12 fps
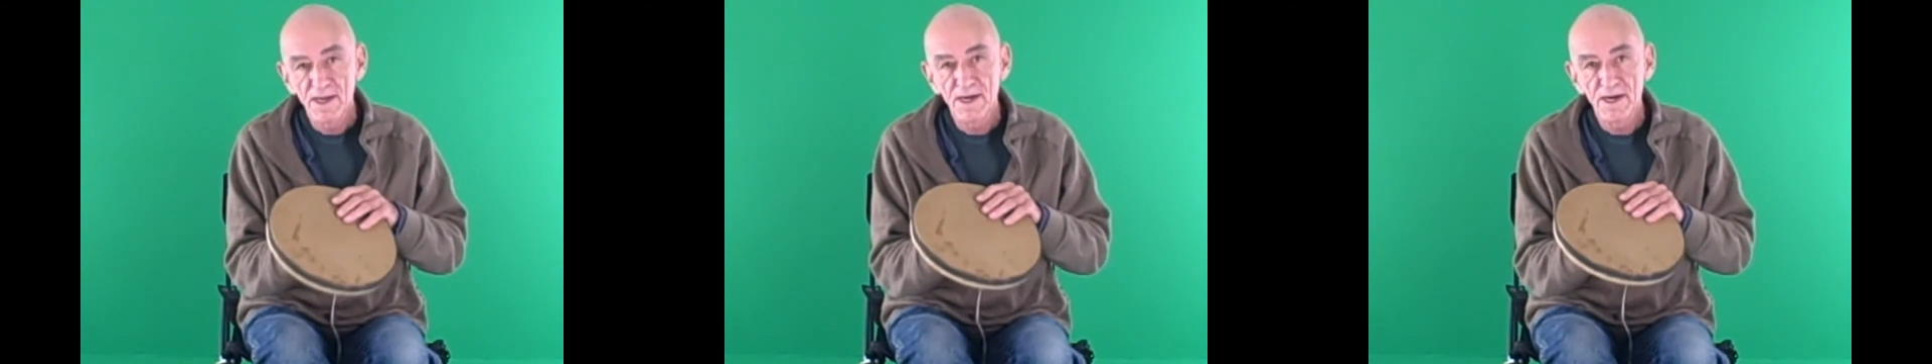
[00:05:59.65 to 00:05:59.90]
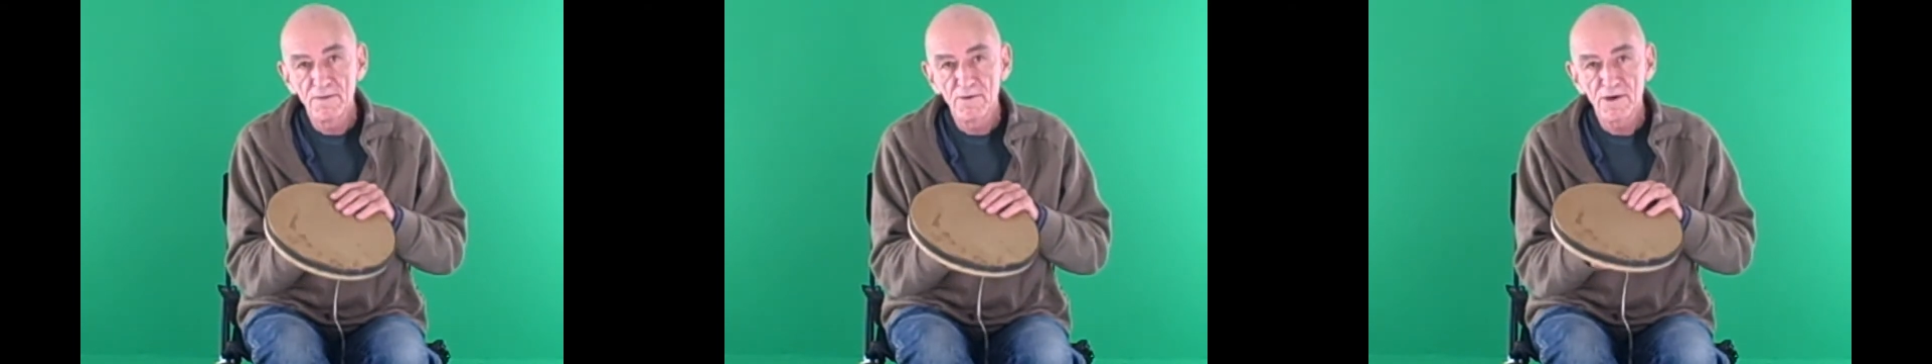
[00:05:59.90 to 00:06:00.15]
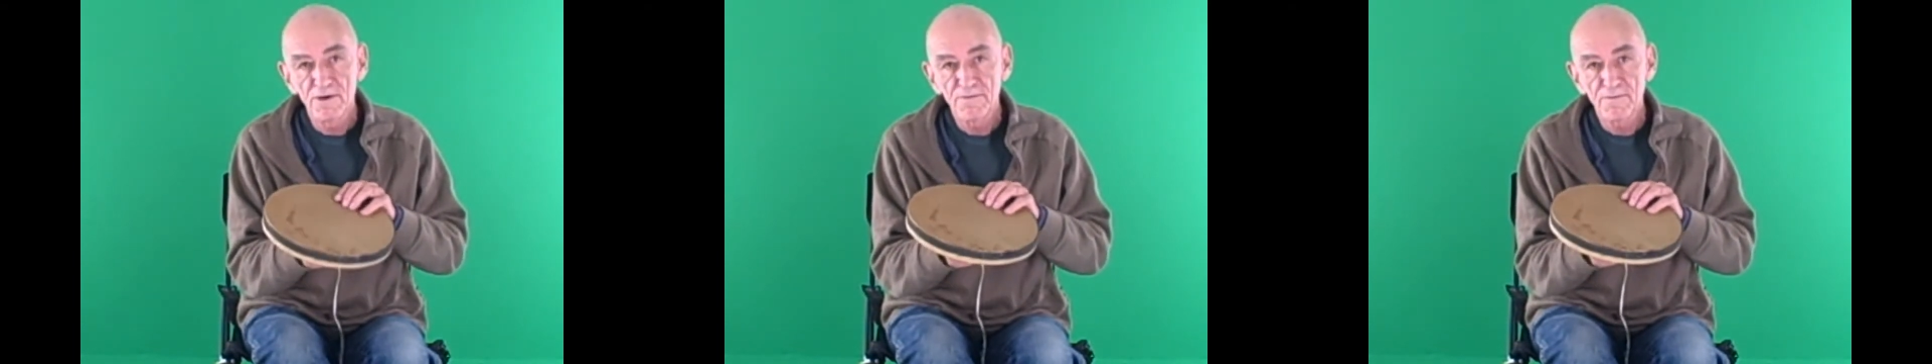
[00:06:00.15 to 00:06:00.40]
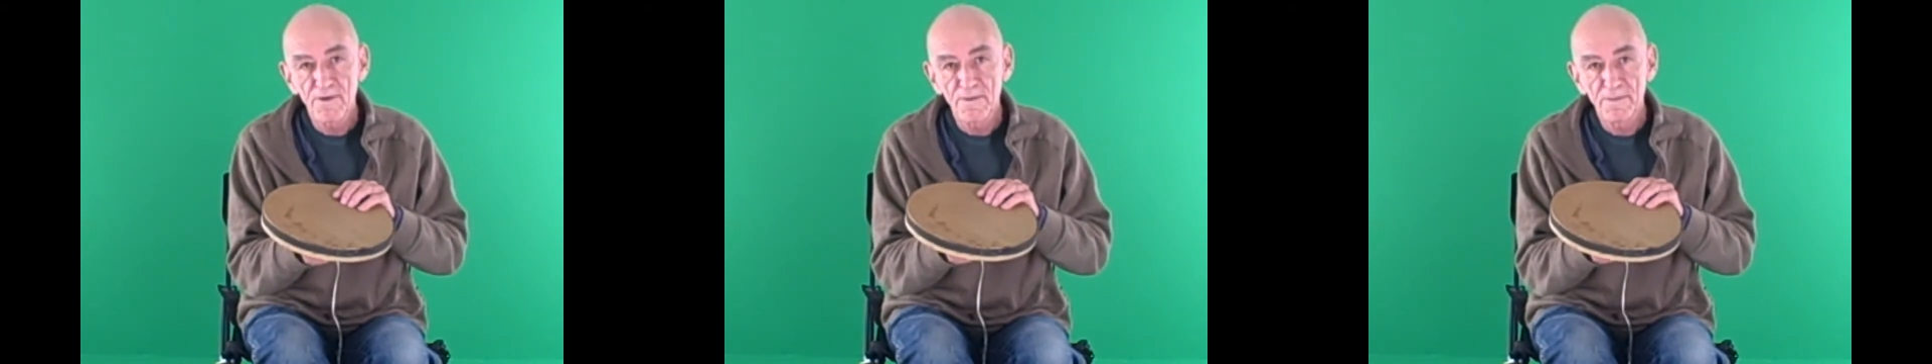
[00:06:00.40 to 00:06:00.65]
anywhere
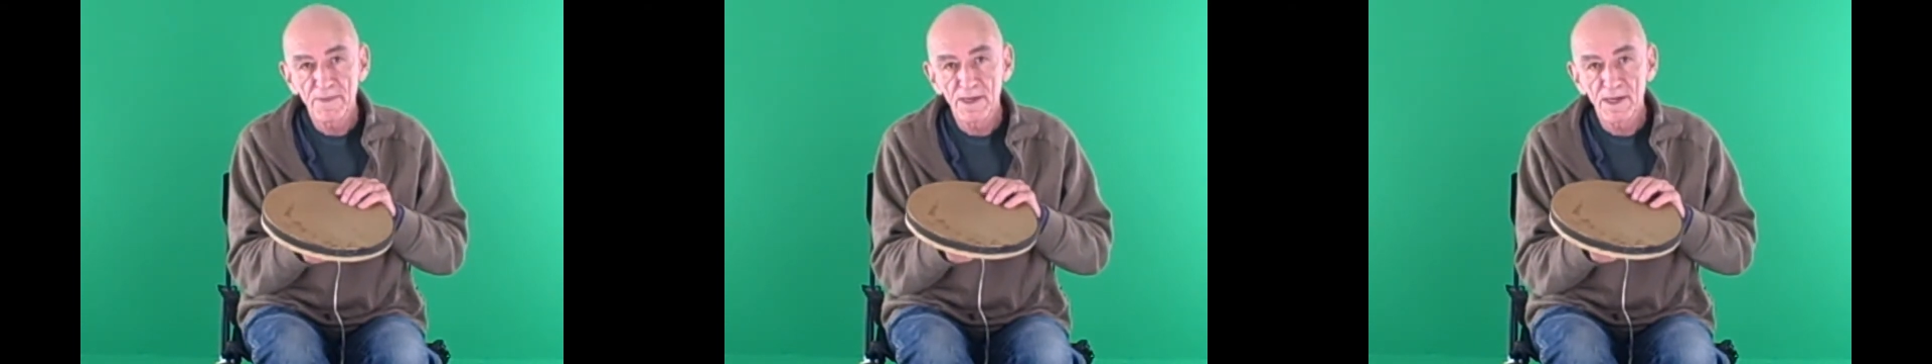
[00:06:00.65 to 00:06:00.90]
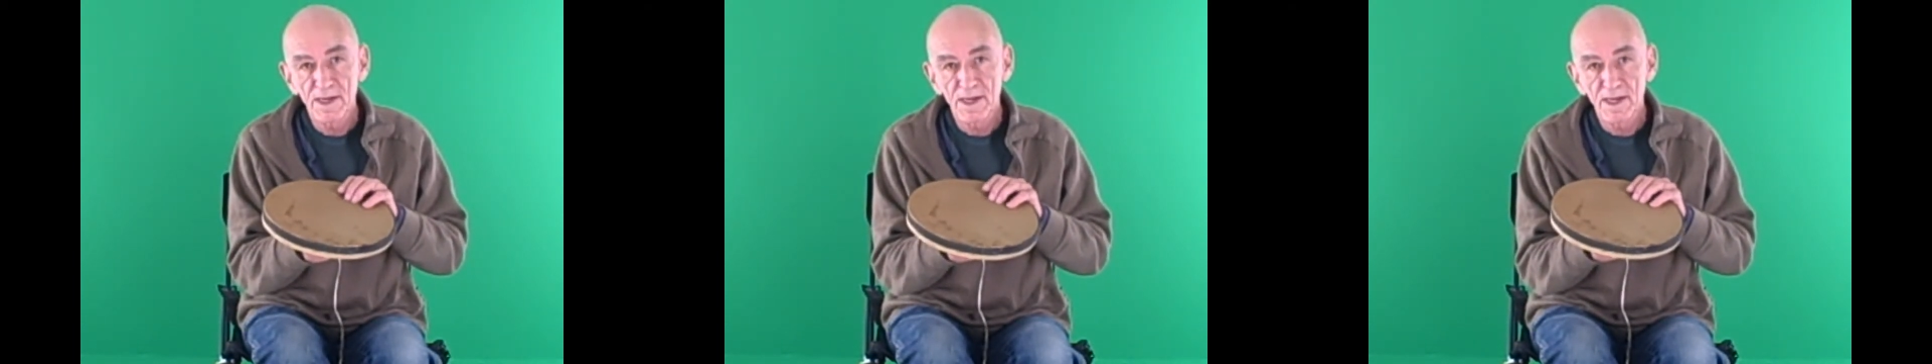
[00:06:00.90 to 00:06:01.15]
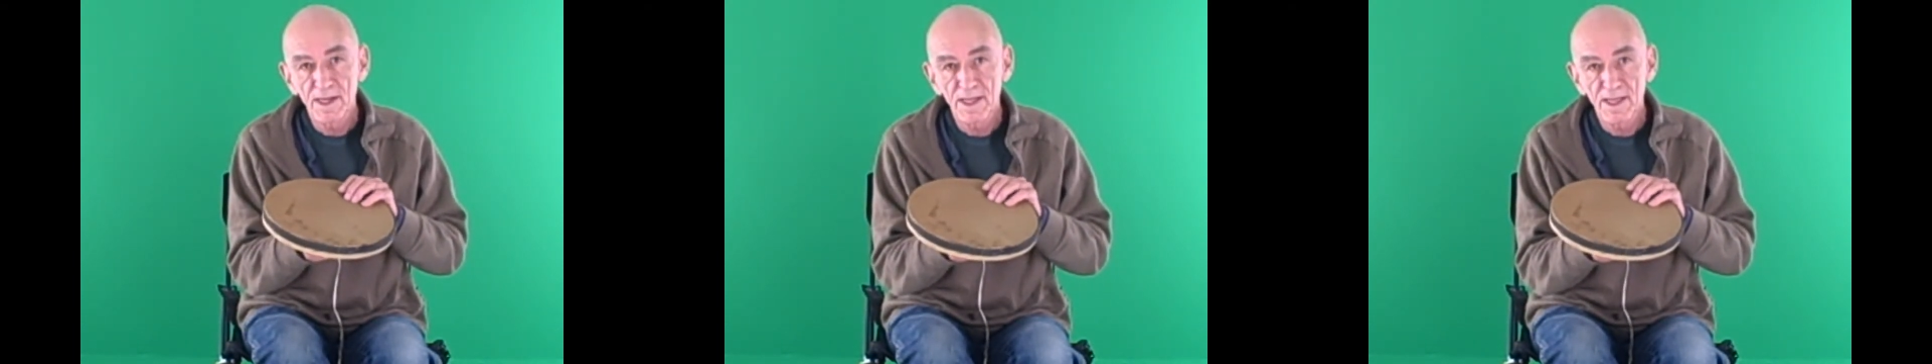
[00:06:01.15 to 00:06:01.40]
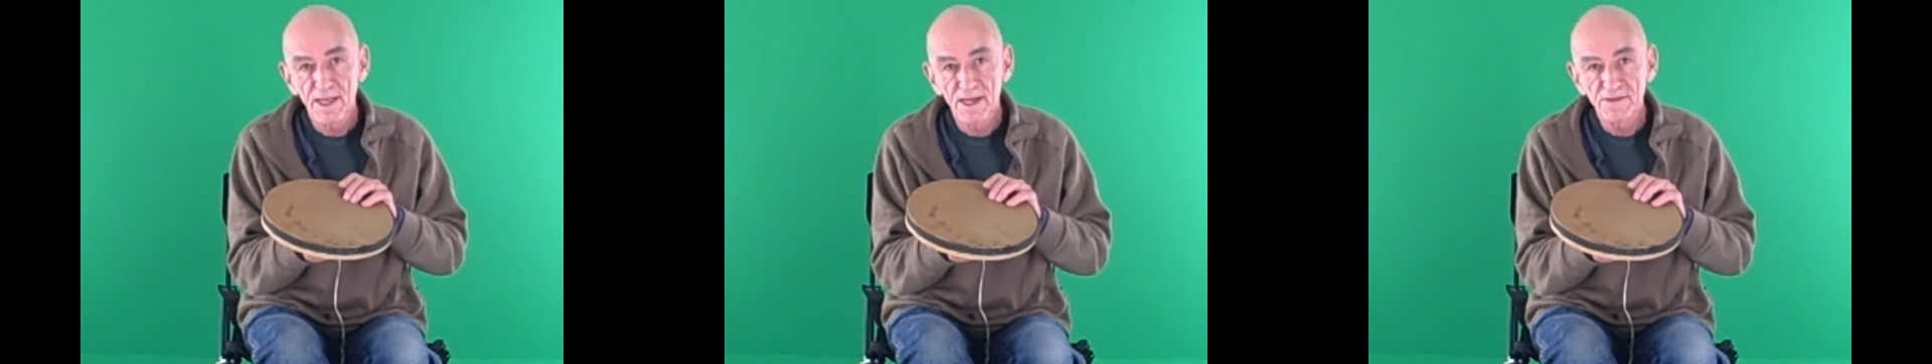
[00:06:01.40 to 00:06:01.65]
from
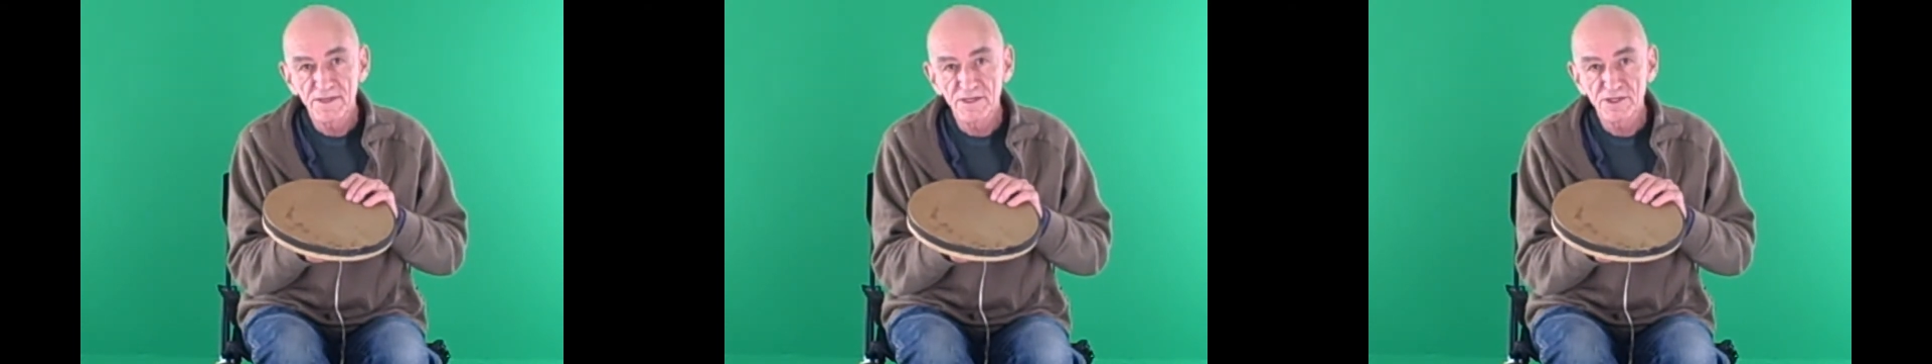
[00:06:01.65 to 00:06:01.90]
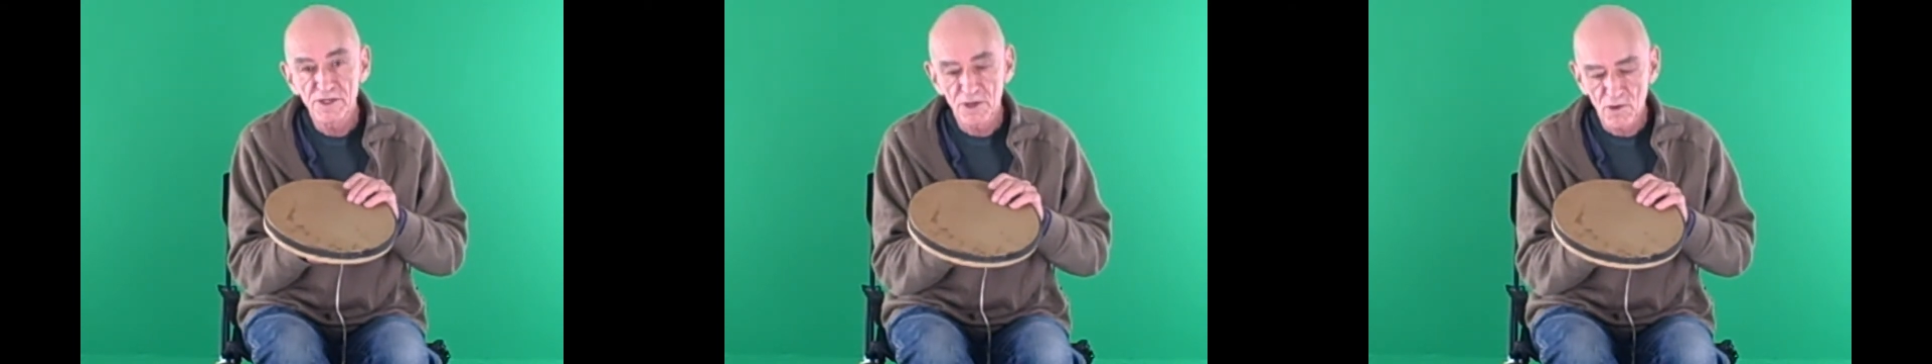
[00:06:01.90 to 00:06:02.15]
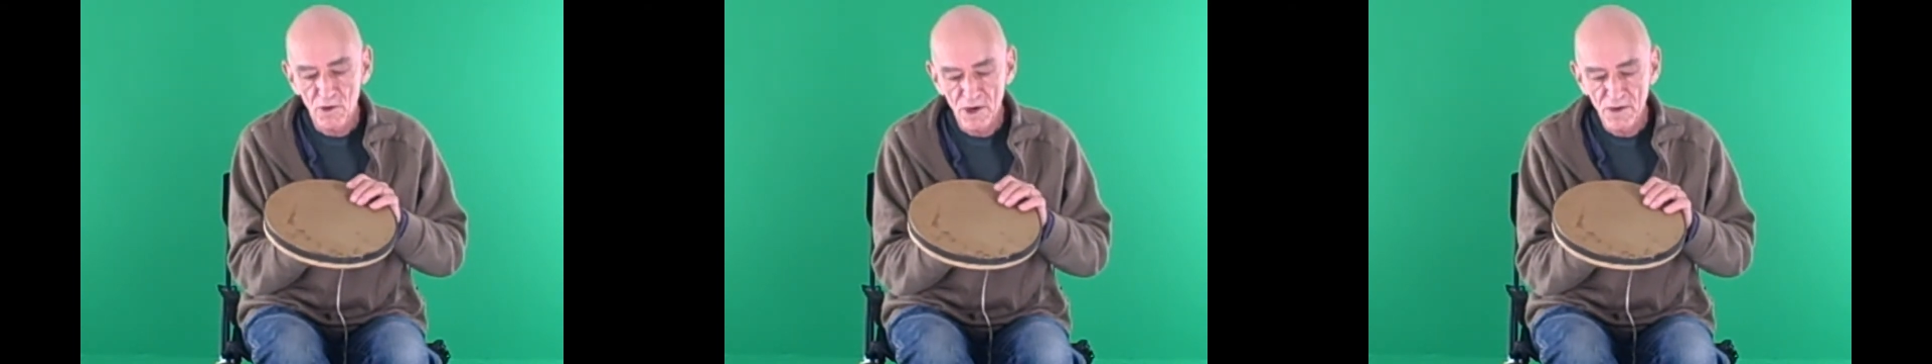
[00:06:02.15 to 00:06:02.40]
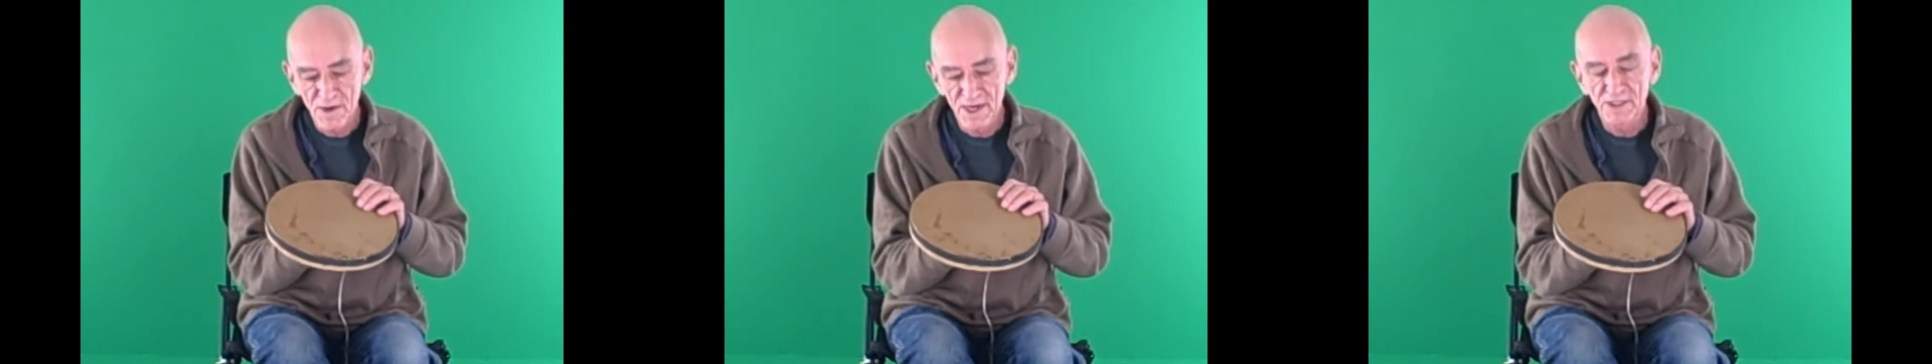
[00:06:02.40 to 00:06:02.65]
1/8 inch to
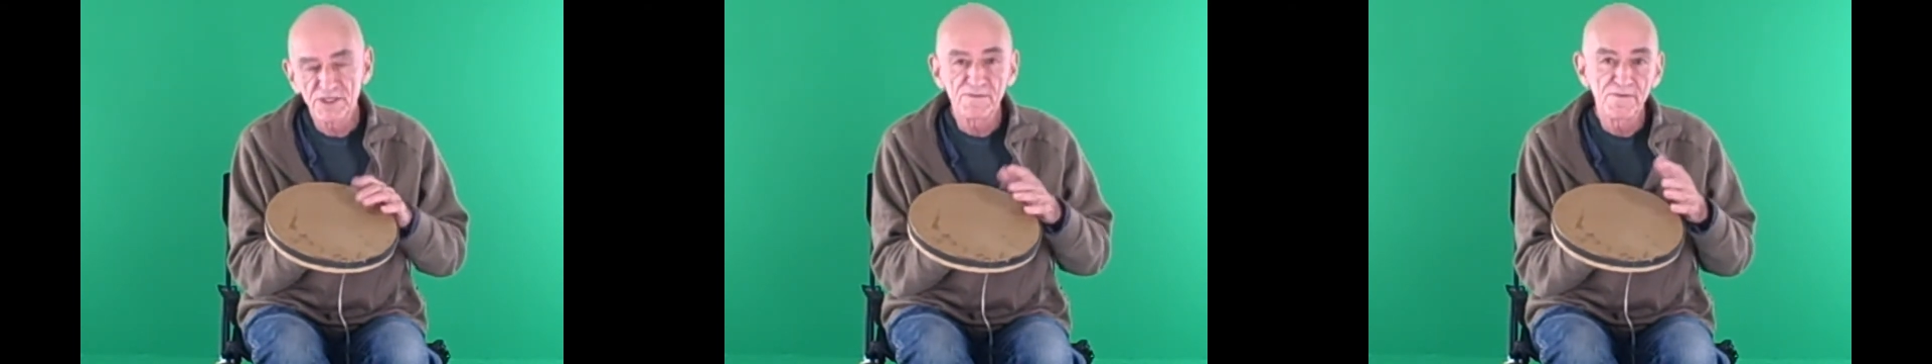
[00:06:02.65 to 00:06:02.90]
1/4 inch.